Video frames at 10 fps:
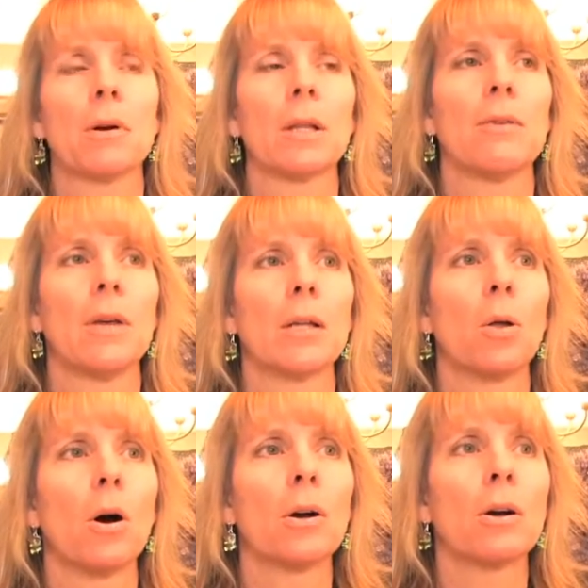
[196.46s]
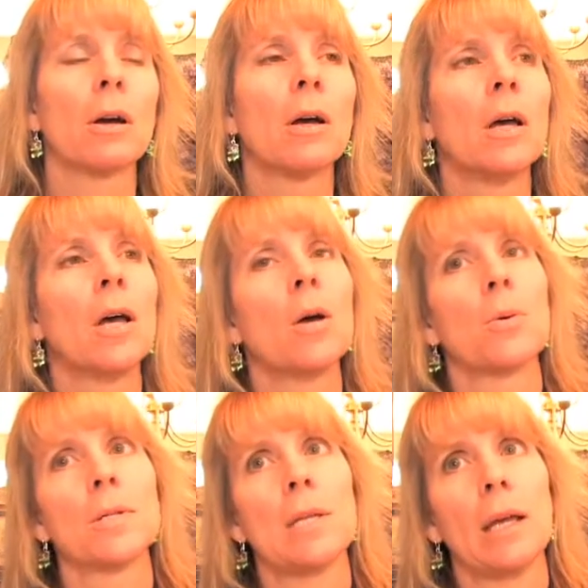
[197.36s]
are living longer,
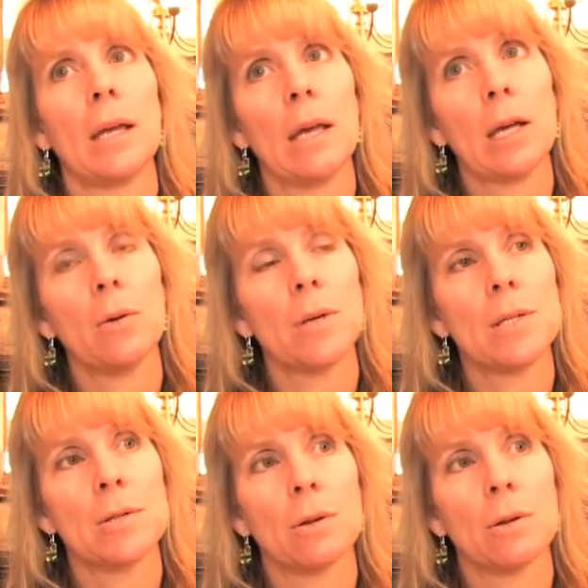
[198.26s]
we're seeing increased